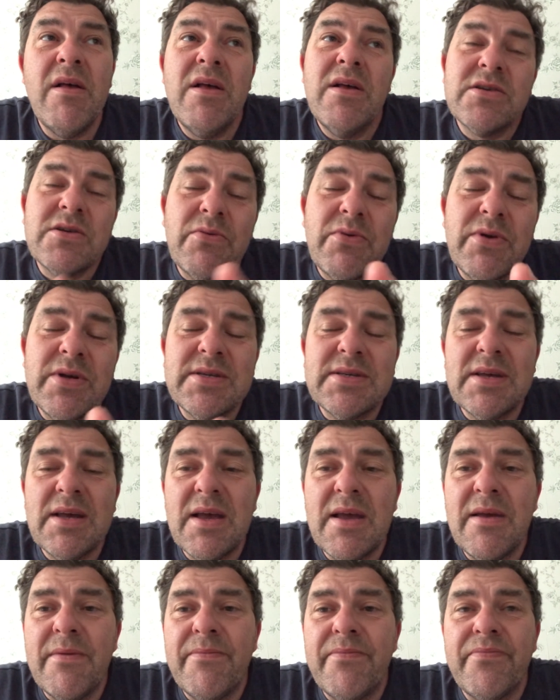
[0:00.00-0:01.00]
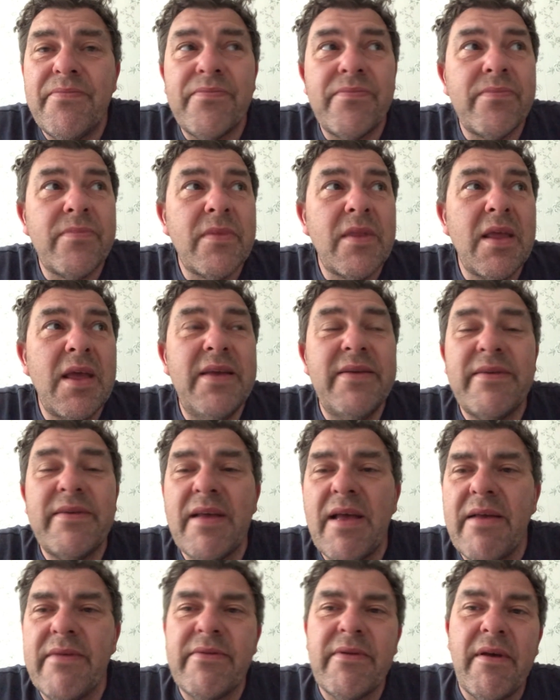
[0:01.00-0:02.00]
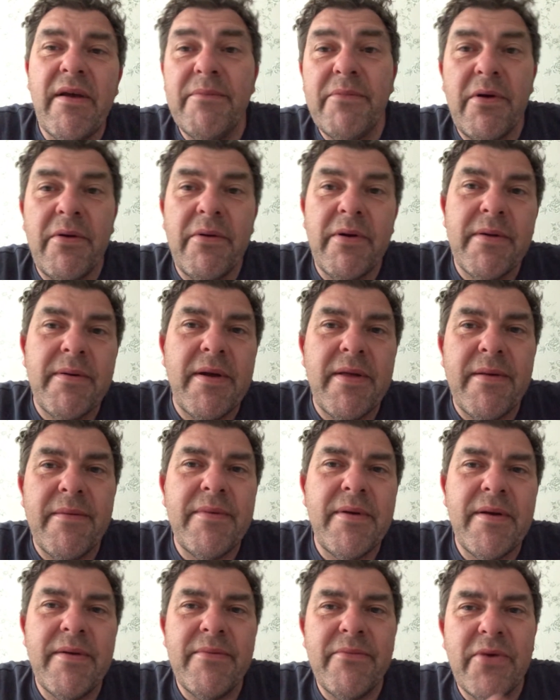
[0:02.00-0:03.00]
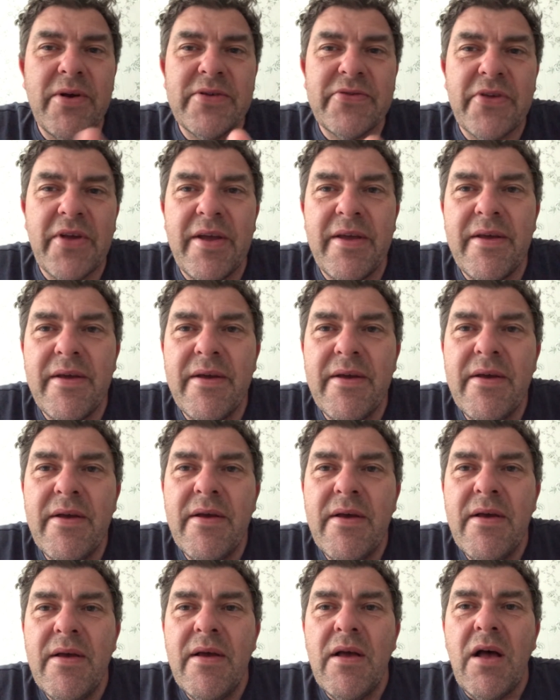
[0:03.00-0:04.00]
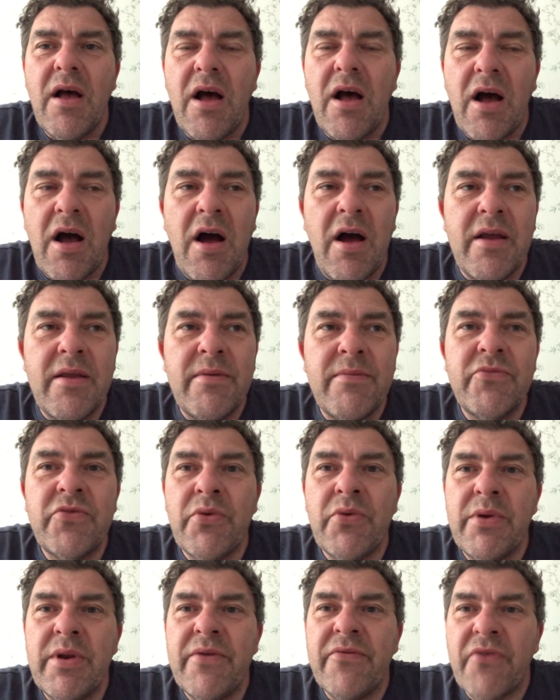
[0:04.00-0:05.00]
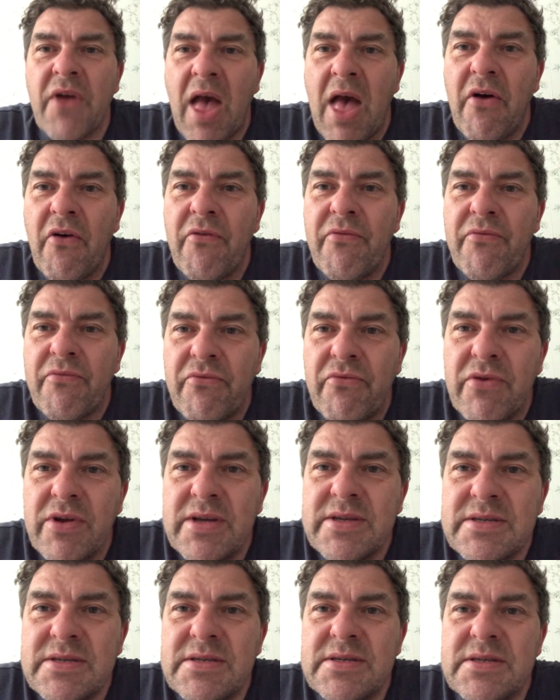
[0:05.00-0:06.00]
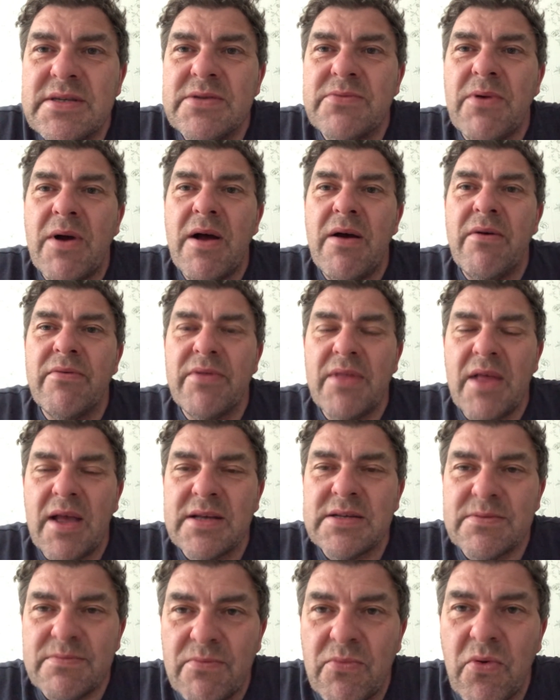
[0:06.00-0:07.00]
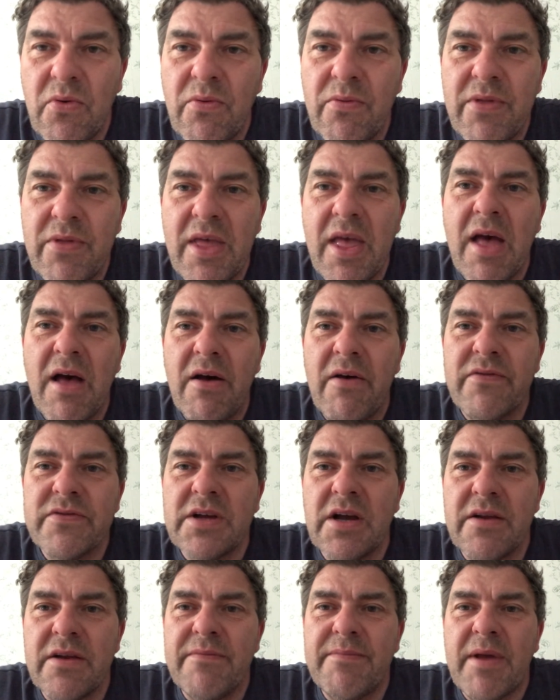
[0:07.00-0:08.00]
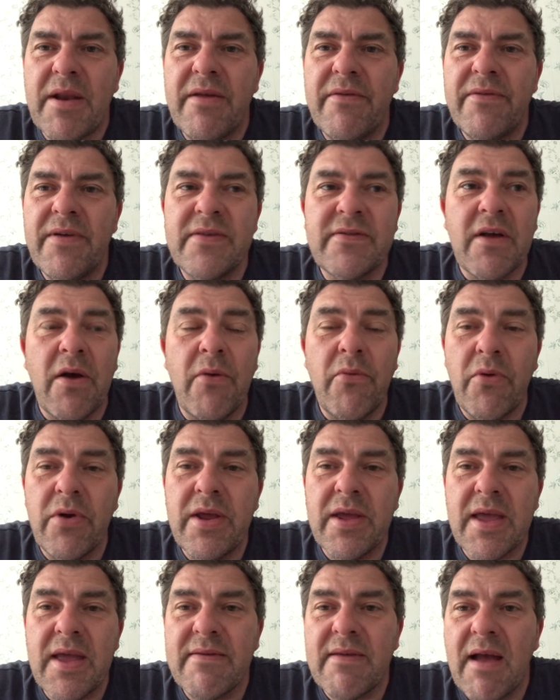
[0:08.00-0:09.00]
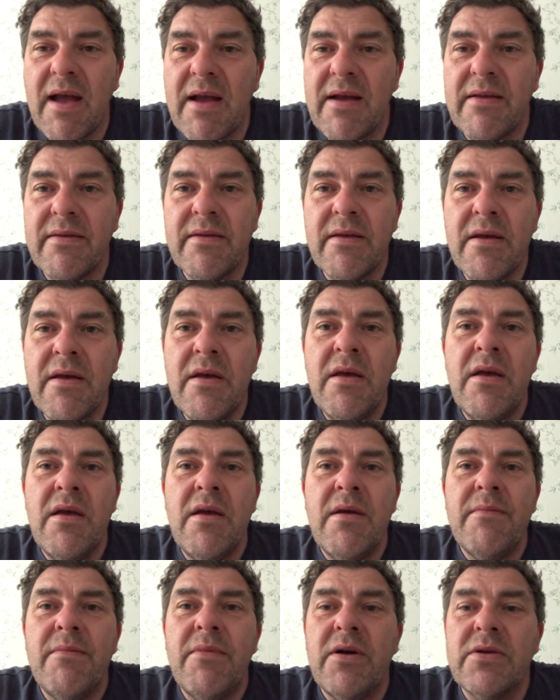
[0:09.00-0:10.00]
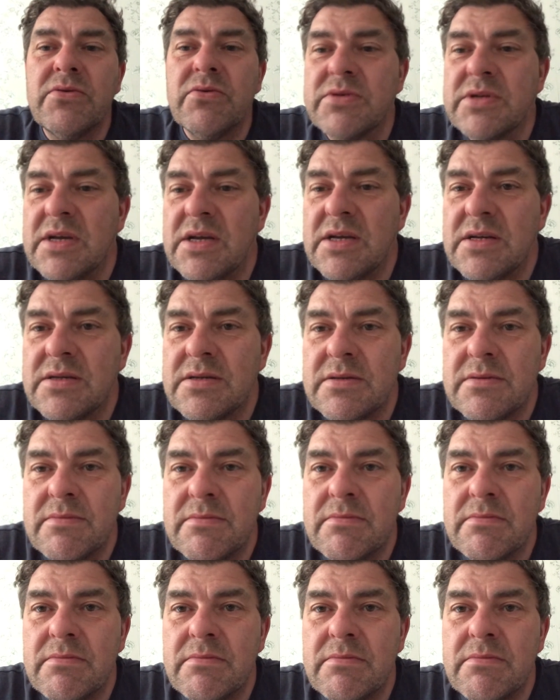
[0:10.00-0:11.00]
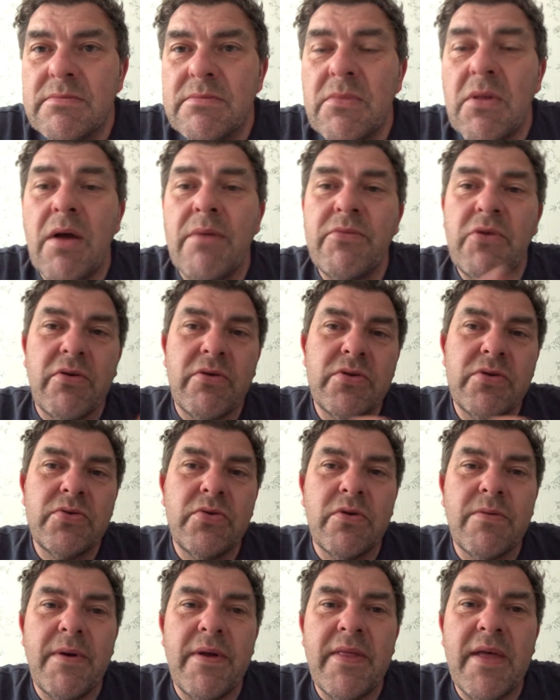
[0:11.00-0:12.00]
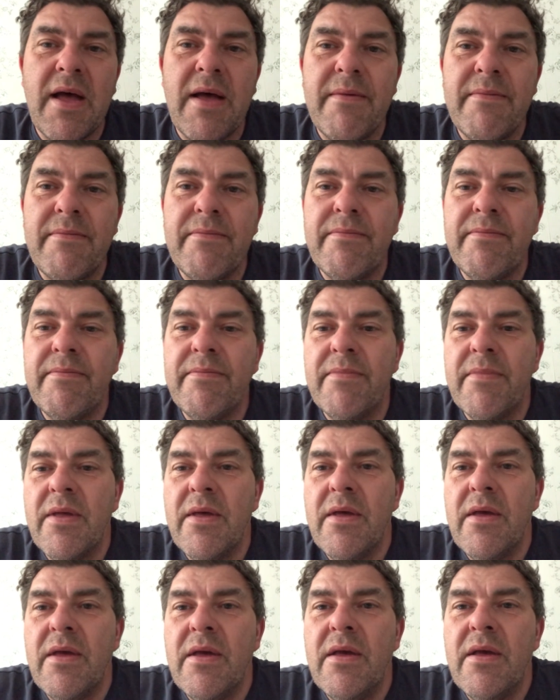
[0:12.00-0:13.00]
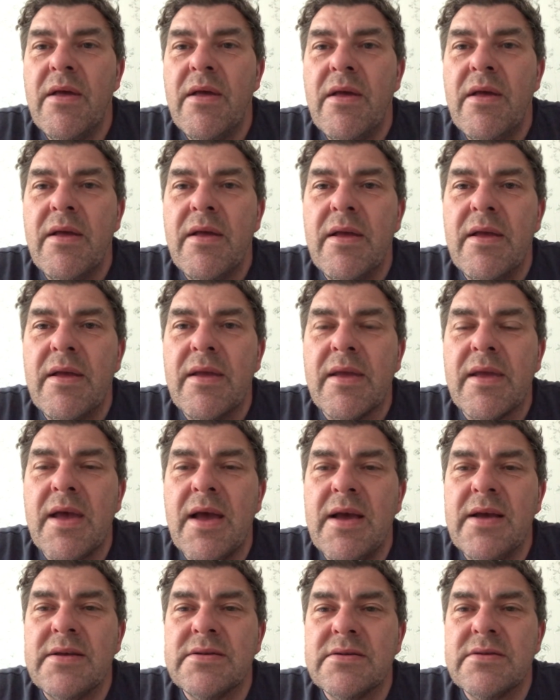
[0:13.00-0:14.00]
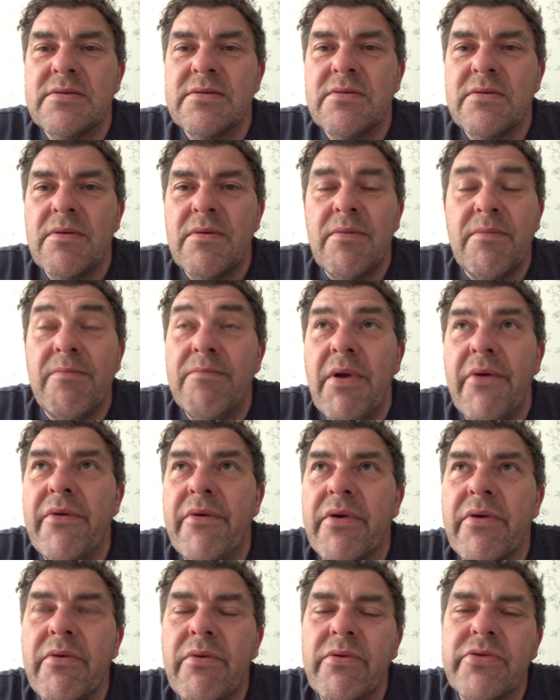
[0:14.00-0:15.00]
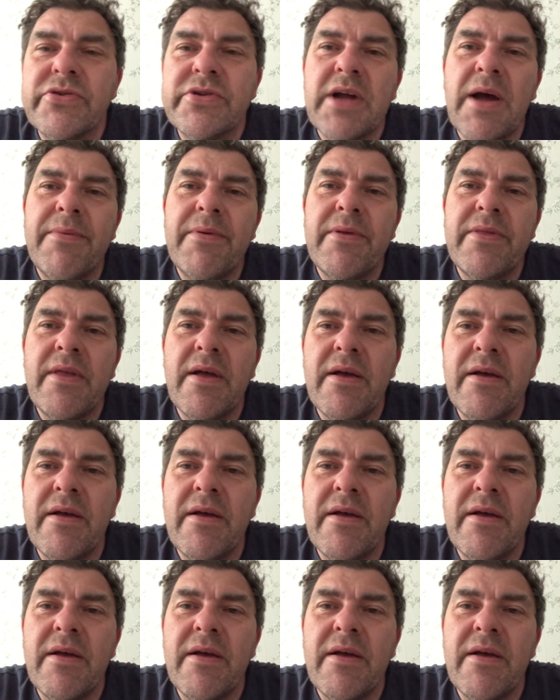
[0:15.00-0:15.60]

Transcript: So we'll see. He says, I'm not worried about that, but we'll see. I'm doing it for health reasons as well, and that's more the health side of benefits. I want to get down. My daughter gets, I'm not going to talk about that in case miracle should happen that